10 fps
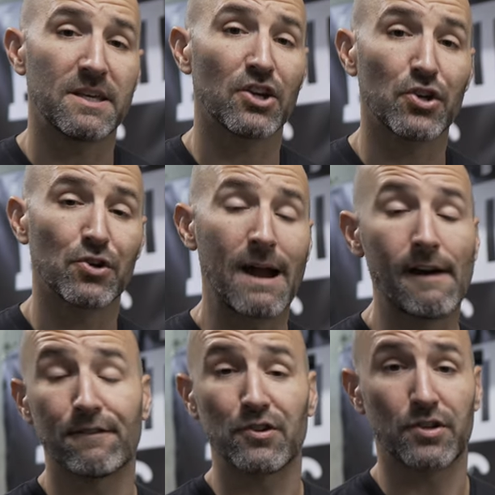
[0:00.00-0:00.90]
be a good
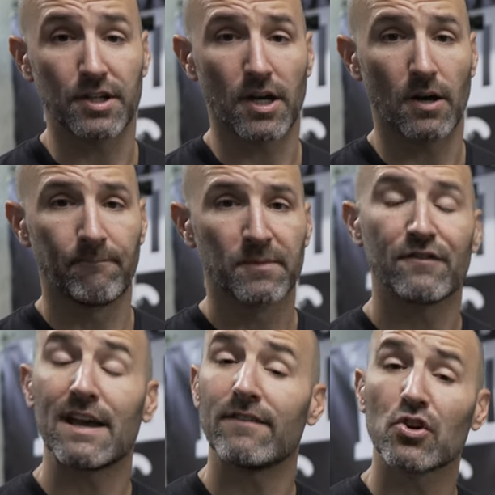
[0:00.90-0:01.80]
route for you to go.
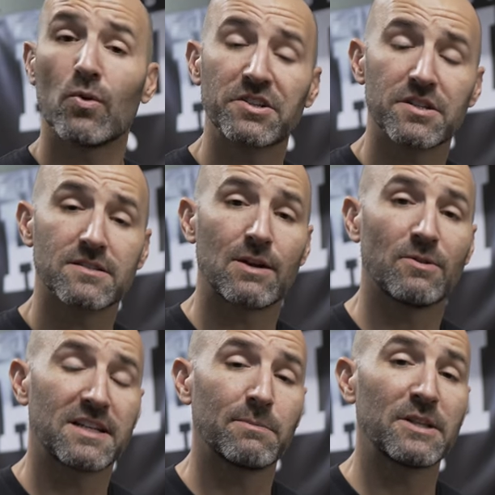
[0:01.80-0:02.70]
If you have other questions that I
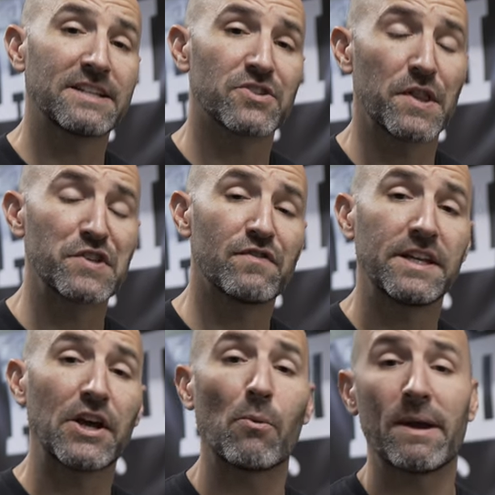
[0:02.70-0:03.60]
wasn't able to answer in this
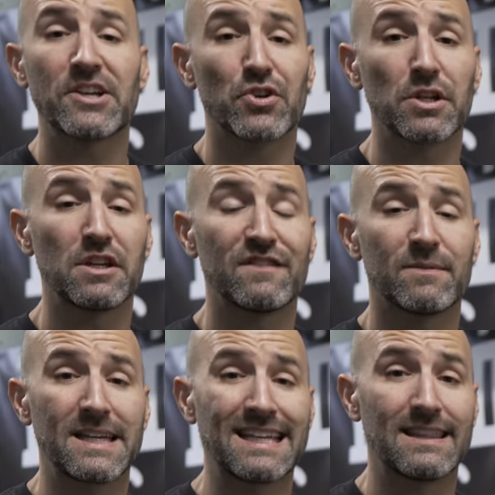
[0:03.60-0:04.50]
video, make sure you leave
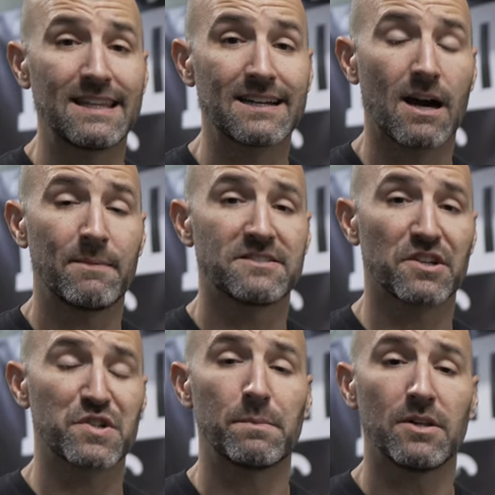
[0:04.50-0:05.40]
them in the comment
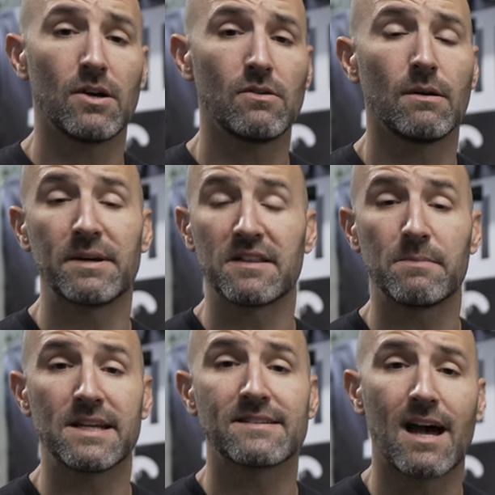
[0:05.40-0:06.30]
section below. But in the
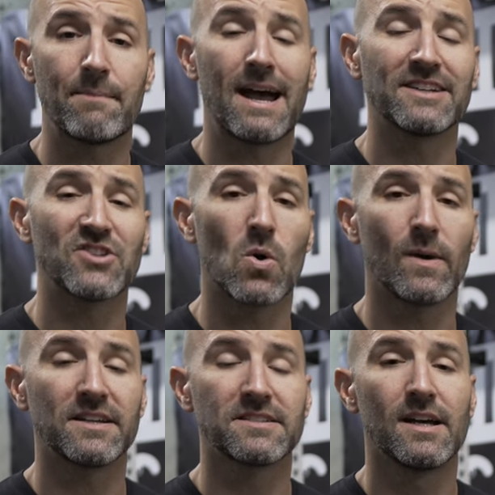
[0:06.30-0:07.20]
meantime, as
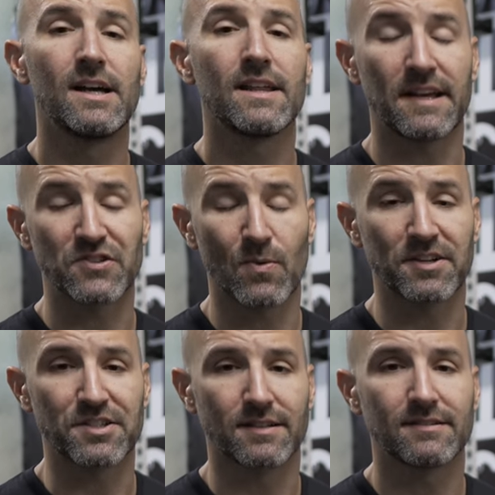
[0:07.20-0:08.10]
always, thanks for
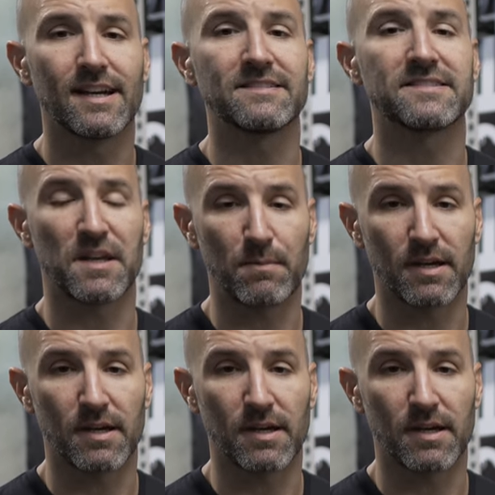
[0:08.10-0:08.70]
watching and stay